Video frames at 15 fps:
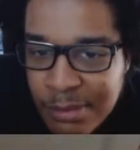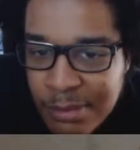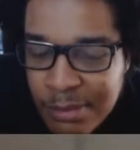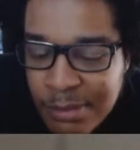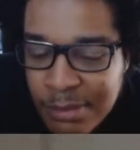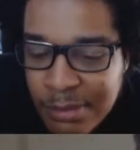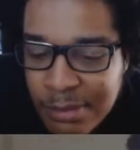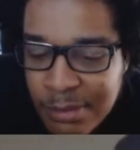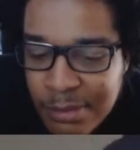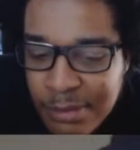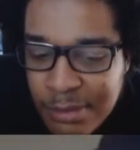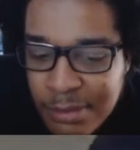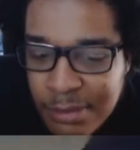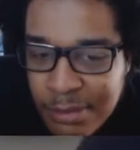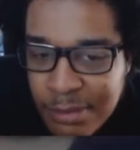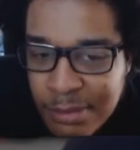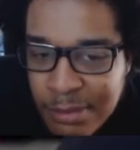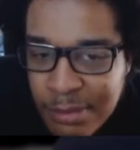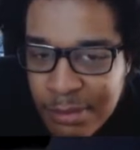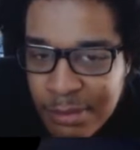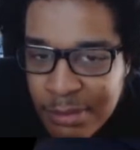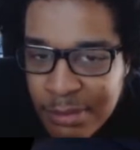
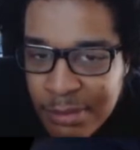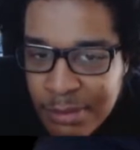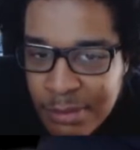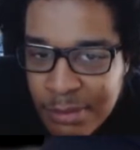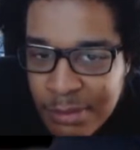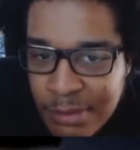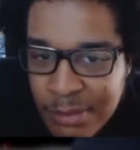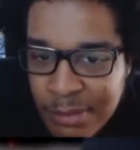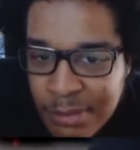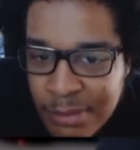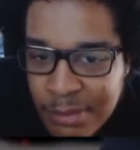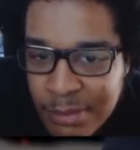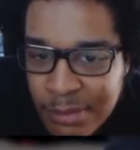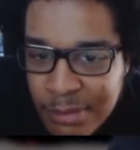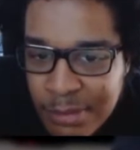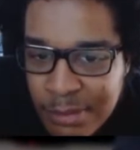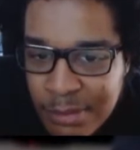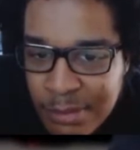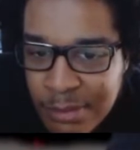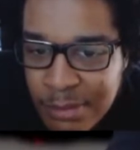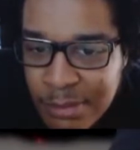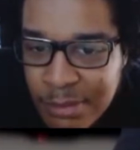
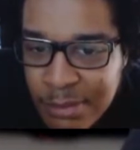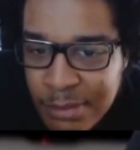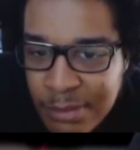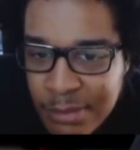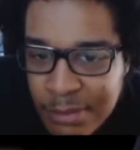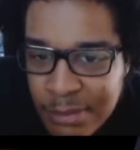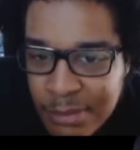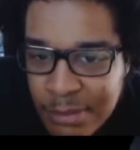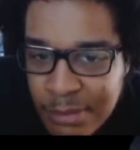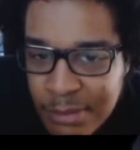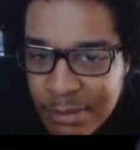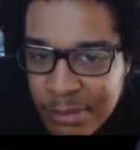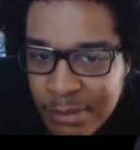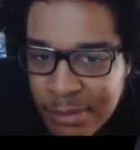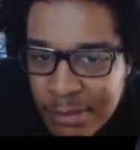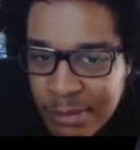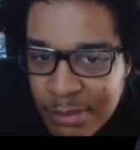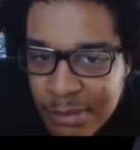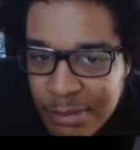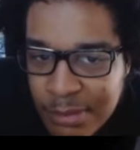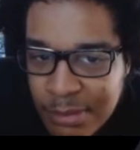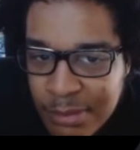
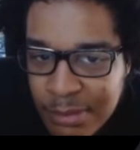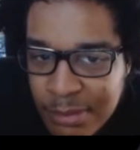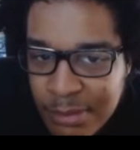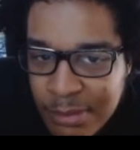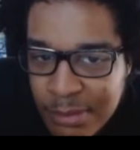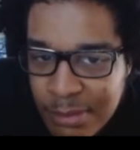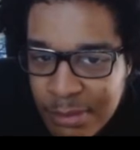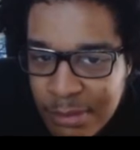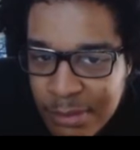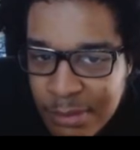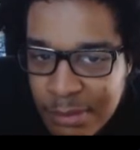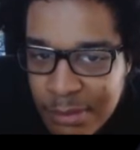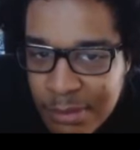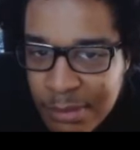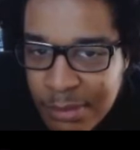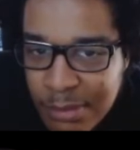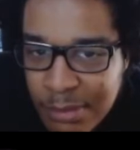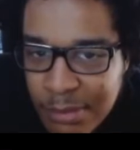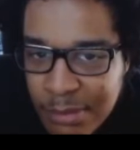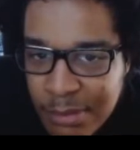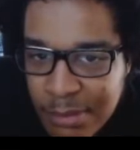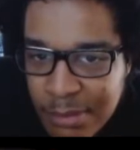
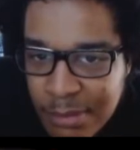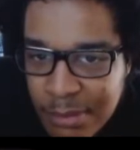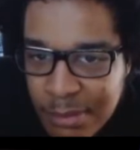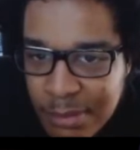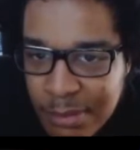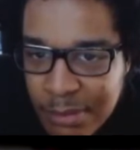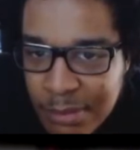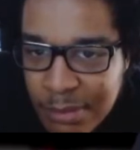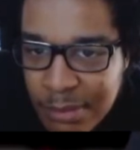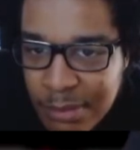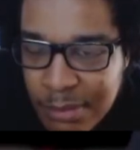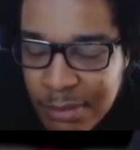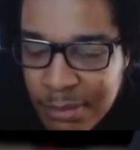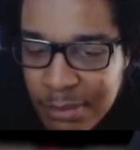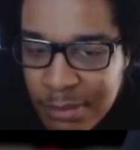(not speaking)